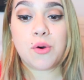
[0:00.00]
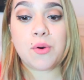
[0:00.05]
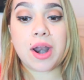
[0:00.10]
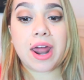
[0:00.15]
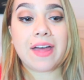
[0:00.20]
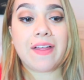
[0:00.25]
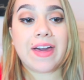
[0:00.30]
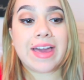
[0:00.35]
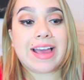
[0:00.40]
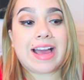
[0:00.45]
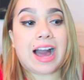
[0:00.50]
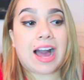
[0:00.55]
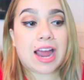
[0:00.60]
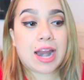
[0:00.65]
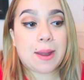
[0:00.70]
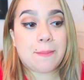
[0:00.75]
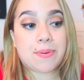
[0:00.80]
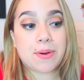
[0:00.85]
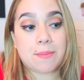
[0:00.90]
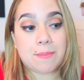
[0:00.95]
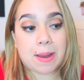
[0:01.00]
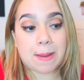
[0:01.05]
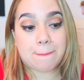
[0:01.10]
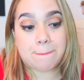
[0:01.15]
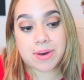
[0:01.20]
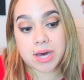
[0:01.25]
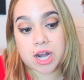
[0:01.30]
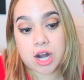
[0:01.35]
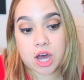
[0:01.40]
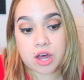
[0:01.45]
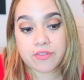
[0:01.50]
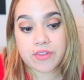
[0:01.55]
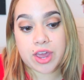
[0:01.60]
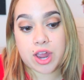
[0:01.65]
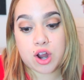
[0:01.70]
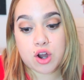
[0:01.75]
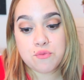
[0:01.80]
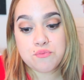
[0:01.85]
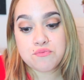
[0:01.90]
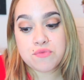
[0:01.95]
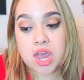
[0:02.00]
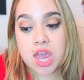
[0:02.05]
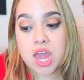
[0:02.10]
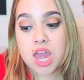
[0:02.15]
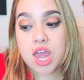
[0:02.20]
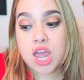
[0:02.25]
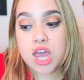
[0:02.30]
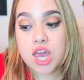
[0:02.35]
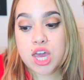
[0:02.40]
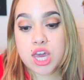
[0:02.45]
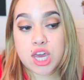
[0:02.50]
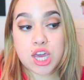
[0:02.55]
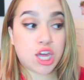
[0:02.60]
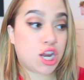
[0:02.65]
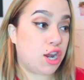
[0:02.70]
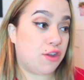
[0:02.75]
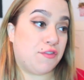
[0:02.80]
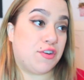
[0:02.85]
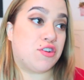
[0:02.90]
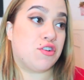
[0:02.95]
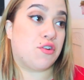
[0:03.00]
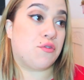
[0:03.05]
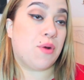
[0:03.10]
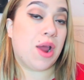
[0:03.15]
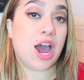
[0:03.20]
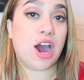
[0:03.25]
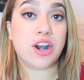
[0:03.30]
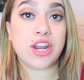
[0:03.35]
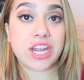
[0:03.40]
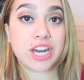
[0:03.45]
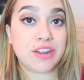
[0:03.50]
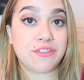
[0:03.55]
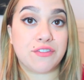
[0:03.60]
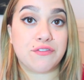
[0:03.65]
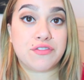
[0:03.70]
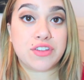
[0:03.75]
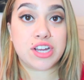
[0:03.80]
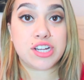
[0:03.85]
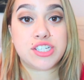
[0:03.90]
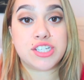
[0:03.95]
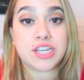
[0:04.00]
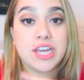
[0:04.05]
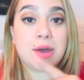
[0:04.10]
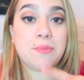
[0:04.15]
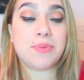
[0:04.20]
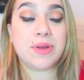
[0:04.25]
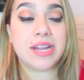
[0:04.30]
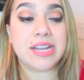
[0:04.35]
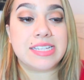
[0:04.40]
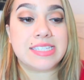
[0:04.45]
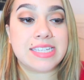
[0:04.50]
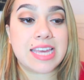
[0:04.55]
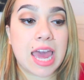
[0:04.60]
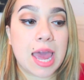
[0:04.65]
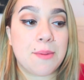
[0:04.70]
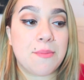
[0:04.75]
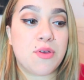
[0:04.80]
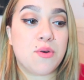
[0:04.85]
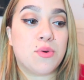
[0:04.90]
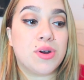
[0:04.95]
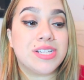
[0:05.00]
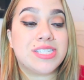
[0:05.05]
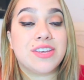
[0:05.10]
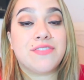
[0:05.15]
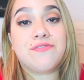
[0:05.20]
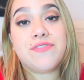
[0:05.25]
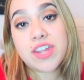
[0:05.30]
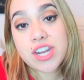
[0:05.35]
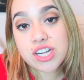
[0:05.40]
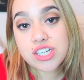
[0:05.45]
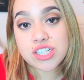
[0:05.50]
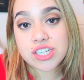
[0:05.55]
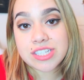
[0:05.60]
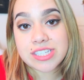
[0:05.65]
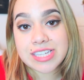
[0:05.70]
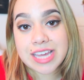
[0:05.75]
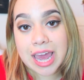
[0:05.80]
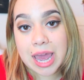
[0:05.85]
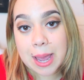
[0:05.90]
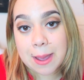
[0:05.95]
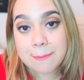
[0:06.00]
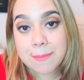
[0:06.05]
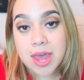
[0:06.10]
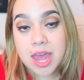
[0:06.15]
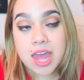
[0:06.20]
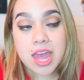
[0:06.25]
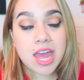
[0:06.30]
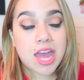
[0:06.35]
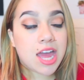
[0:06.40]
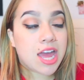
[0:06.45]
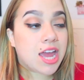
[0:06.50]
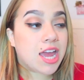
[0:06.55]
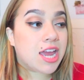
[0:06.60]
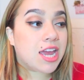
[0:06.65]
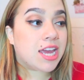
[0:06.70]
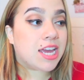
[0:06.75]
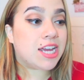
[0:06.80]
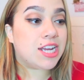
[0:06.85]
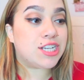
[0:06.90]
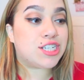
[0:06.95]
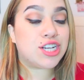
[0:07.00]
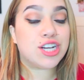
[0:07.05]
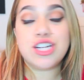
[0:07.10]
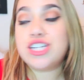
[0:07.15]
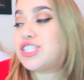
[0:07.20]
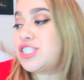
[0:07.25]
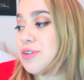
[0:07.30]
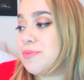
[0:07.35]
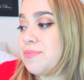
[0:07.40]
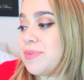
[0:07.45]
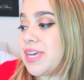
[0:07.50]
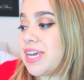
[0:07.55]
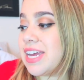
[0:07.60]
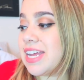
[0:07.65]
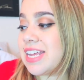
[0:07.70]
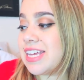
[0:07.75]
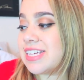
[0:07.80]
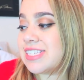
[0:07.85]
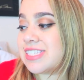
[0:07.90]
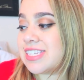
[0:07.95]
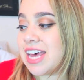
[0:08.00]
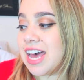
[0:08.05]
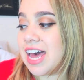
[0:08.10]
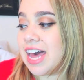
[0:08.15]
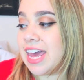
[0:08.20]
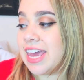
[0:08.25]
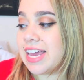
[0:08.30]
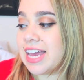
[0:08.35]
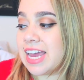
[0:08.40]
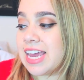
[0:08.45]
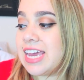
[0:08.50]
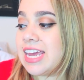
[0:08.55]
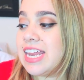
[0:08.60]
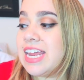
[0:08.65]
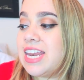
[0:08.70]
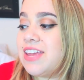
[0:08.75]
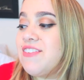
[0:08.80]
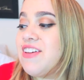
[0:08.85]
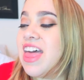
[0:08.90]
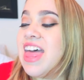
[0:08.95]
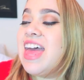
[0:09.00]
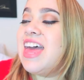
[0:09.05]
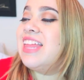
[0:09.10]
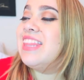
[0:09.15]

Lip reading: So when I like kind of put my butt on there, he didn't even turn around, he didn't even flinch, he kept playing his game, and then once he finished his game, he turned to me and he's like, he didn't even,